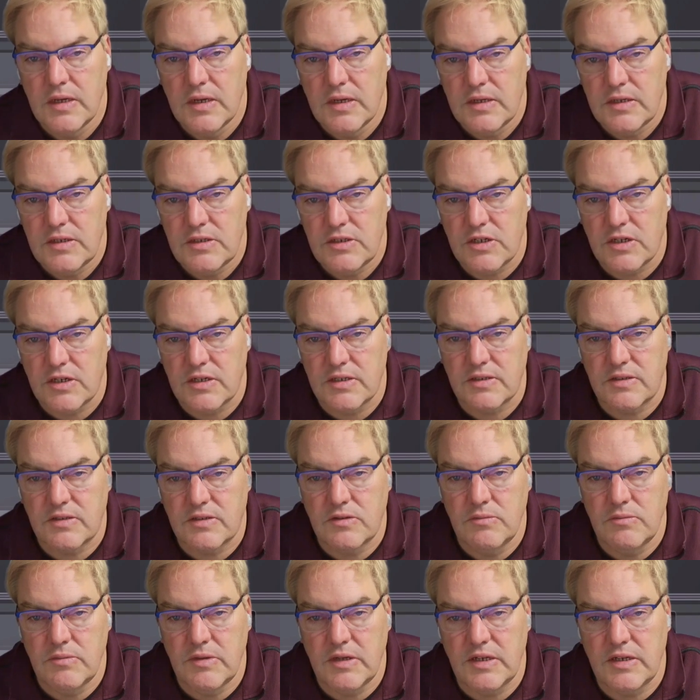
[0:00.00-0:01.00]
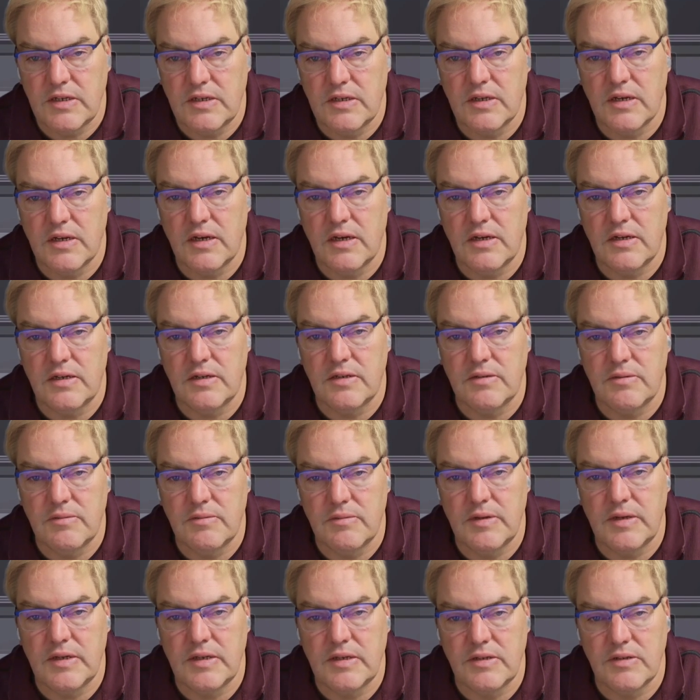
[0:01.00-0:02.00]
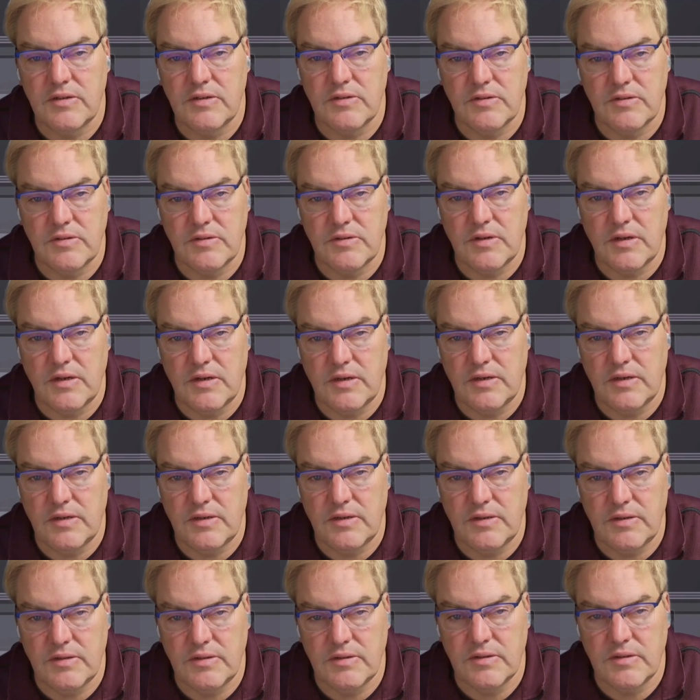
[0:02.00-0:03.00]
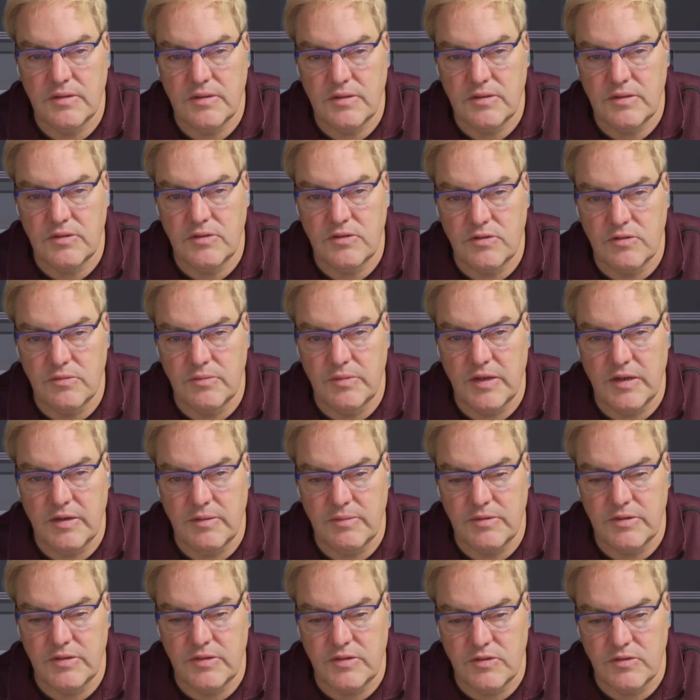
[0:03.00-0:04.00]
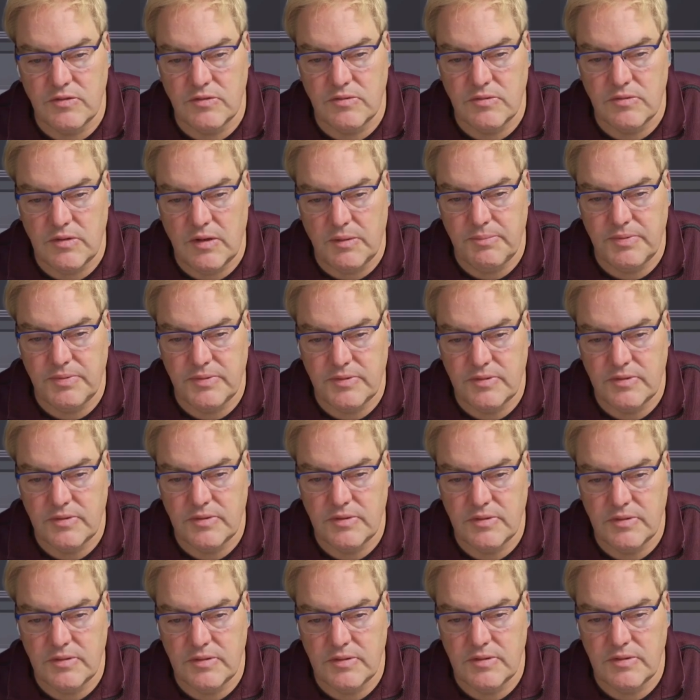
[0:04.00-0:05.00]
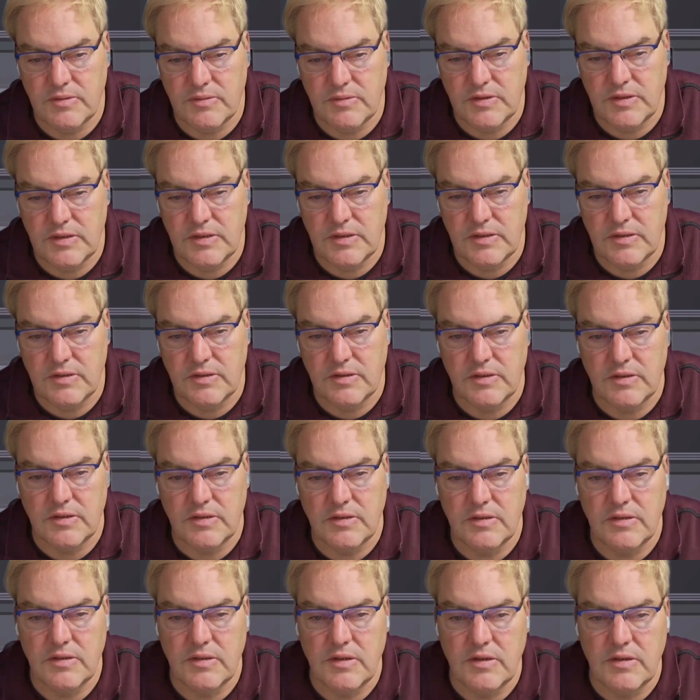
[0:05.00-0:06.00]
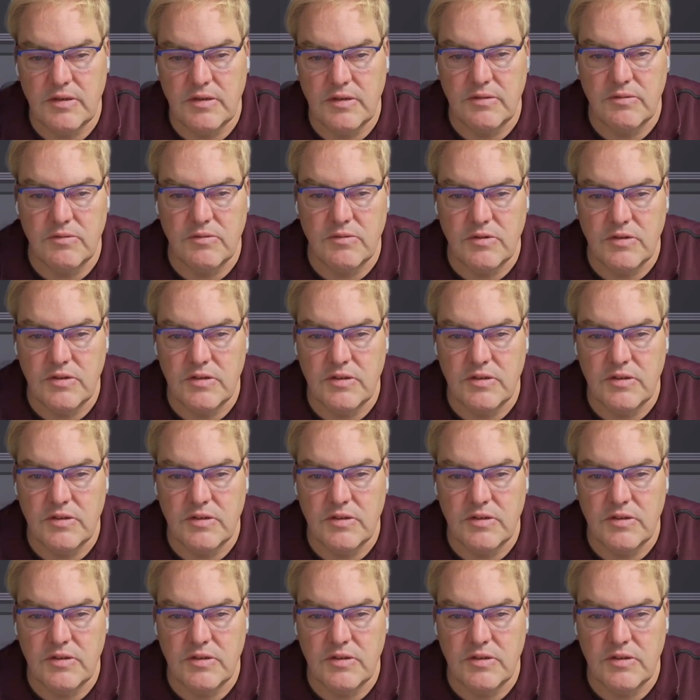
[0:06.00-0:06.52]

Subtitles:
just to make you to be able to. Oops, wait, this I didn't want to.